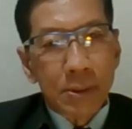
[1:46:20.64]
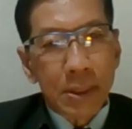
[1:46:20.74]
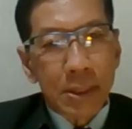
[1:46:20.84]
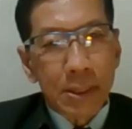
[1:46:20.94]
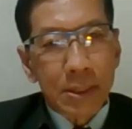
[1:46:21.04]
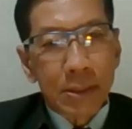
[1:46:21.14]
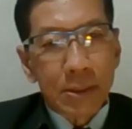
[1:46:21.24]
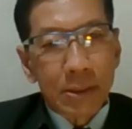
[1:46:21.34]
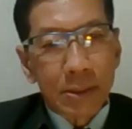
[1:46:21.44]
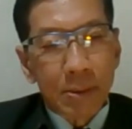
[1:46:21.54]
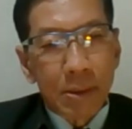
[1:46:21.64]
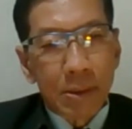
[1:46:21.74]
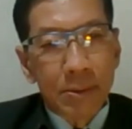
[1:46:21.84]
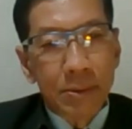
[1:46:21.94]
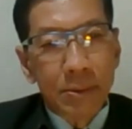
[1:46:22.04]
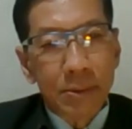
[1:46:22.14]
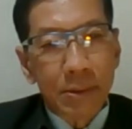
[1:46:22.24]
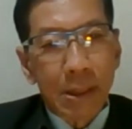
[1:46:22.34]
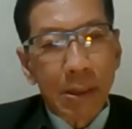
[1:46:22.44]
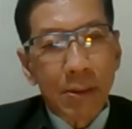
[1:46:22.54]
there are
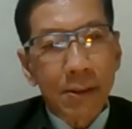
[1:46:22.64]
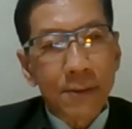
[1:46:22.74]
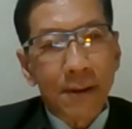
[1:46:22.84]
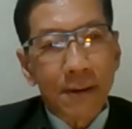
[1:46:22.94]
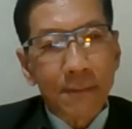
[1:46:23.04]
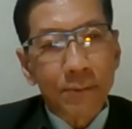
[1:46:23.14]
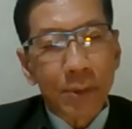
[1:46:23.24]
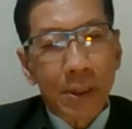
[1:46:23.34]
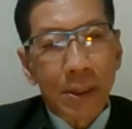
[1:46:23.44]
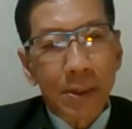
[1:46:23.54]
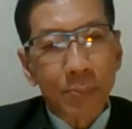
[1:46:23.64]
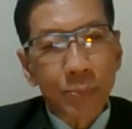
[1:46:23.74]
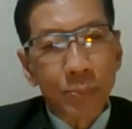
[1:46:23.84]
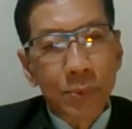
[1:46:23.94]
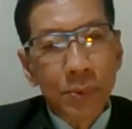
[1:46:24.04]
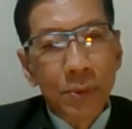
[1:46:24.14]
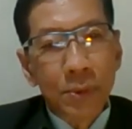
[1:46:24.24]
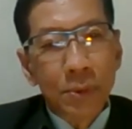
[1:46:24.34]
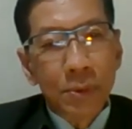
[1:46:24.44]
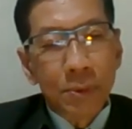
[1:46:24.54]
a lot of
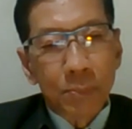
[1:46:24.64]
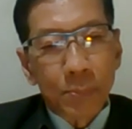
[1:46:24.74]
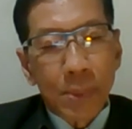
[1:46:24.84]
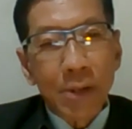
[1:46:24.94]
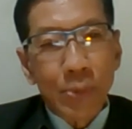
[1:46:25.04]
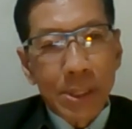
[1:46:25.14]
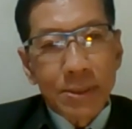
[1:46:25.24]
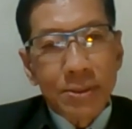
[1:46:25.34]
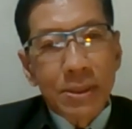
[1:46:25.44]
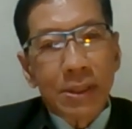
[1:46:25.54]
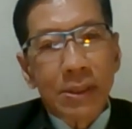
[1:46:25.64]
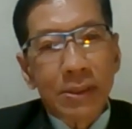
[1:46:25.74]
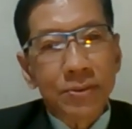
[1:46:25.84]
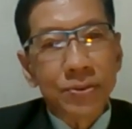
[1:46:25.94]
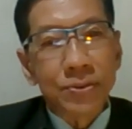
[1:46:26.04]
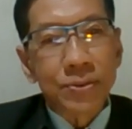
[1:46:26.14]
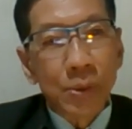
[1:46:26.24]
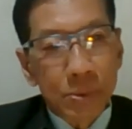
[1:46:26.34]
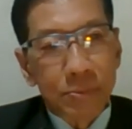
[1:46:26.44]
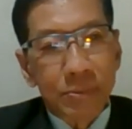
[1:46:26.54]
private
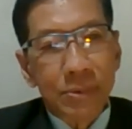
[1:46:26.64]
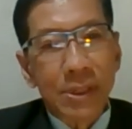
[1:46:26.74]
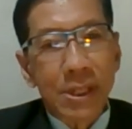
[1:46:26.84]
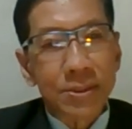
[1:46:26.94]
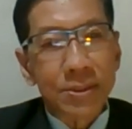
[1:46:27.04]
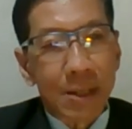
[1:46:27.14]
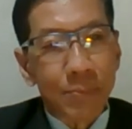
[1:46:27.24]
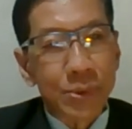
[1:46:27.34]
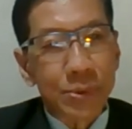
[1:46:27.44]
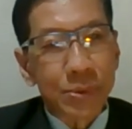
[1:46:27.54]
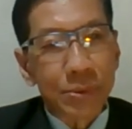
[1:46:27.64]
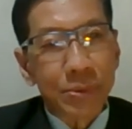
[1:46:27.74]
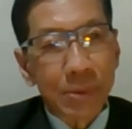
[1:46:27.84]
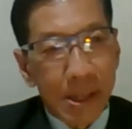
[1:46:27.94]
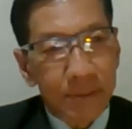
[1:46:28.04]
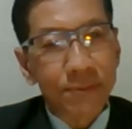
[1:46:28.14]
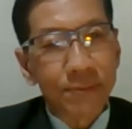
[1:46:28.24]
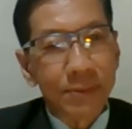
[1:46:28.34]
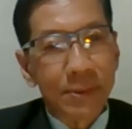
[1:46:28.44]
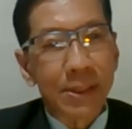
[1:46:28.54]
school that's come to help
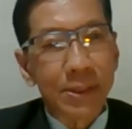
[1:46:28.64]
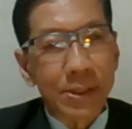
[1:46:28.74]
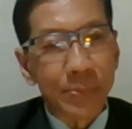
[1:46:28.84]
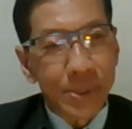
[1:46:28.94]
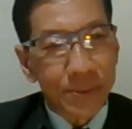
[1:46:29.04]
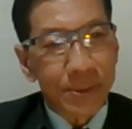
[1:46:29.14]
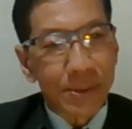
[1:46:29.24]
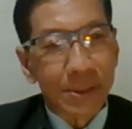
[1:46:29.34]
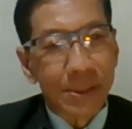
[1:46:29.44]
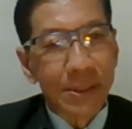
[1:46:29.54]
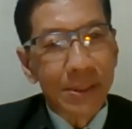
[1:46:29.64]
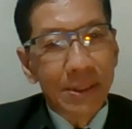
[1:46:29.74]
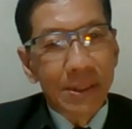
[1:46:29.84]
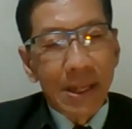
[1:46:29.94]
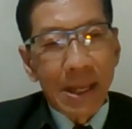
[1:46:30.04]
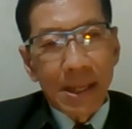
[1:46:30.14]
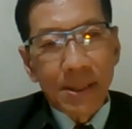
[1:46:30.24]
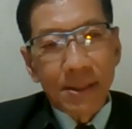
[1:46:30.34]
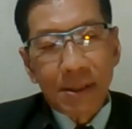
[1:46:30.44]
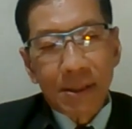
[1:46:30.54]
in the prison,
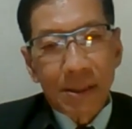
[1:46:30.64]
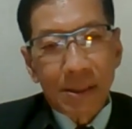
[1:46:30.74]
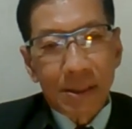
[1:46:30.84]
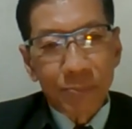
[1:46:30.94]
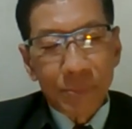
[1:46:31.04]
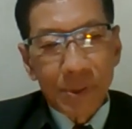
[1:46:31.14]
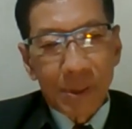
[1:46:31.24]
and the